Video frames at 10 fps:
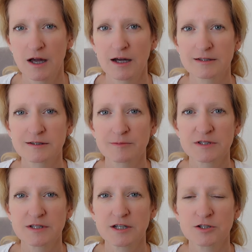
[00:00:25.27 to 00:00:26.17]
At some
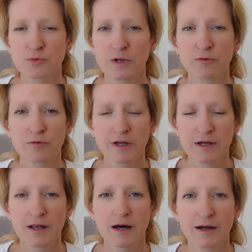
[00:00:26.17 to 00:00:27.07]
stage, we
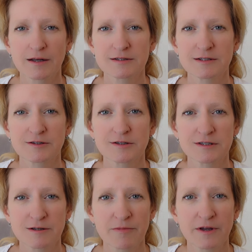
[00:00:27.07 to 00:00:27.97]
realize there is
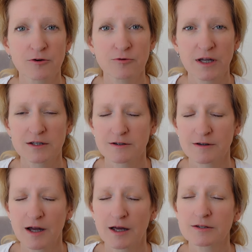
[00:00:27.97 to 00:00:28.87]
something greater
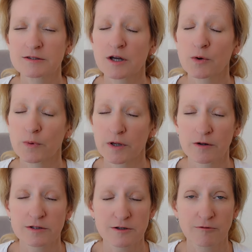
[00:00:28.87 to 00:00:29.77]
and we
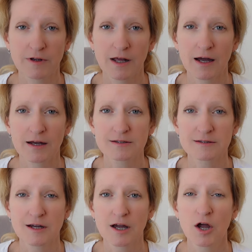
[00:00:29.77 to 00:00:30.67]
also realize
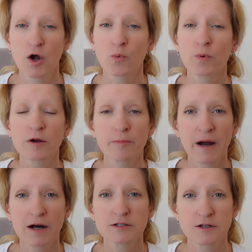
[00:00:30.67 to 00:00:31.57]
we're
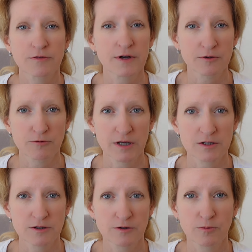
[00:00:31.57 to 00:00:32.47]
part of that
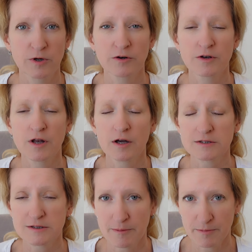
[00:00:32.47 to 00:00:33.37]
greater. We're not
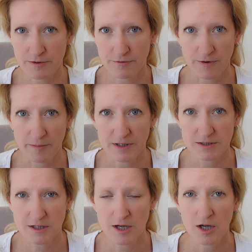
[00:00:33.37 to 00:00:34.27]
separate from
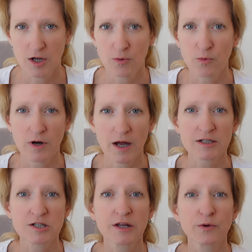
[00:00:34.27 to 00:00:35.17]
it. We're
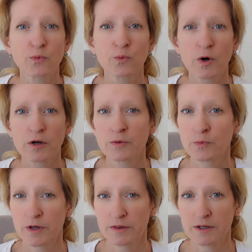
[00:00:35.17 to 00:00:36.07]
actually one
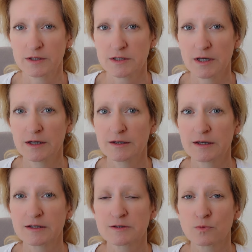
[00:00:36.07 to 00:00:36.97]
with it. It
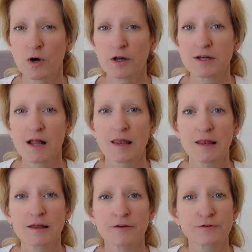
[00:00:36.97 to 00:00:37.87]
is what
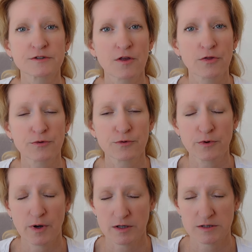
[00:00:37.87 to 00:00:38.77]
lives
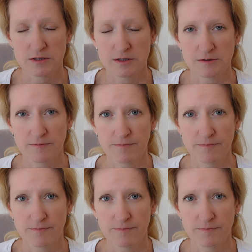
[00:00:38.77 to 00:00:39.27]
through us.